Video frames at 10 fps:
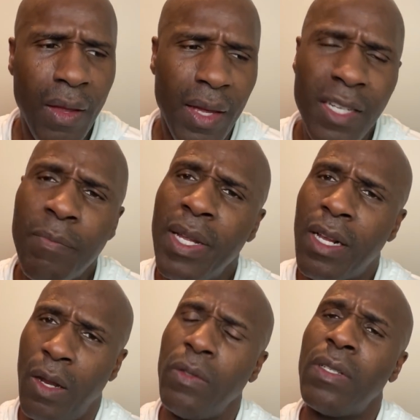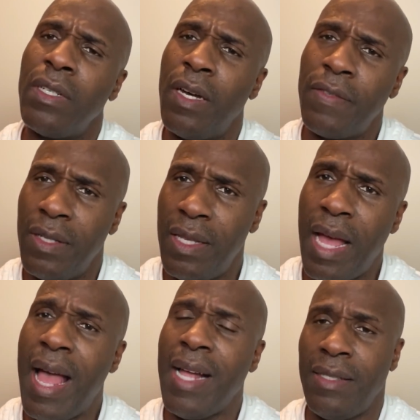He's been close enough to the
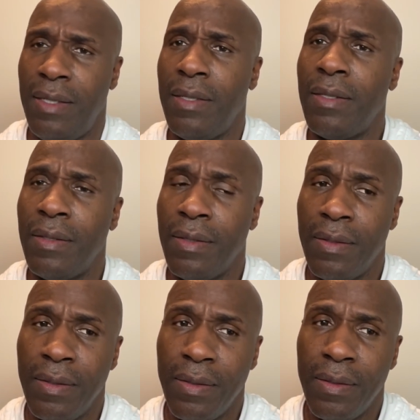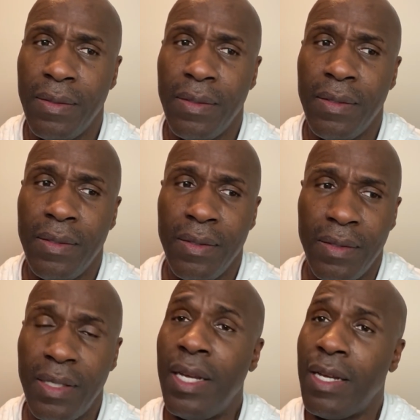action
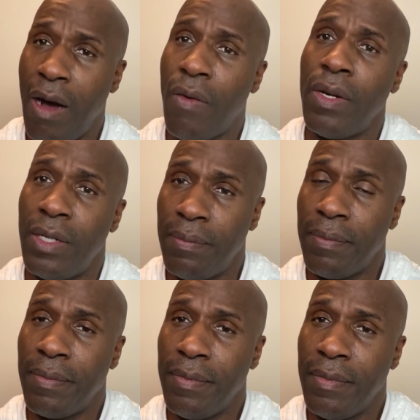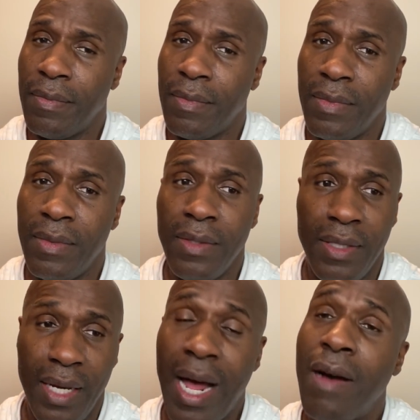to get caught up.
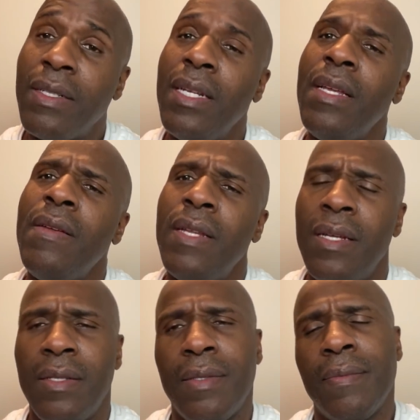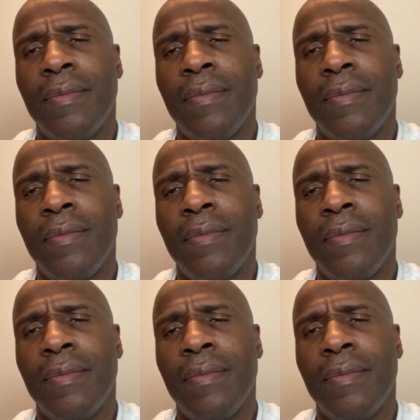And I'll tell you this.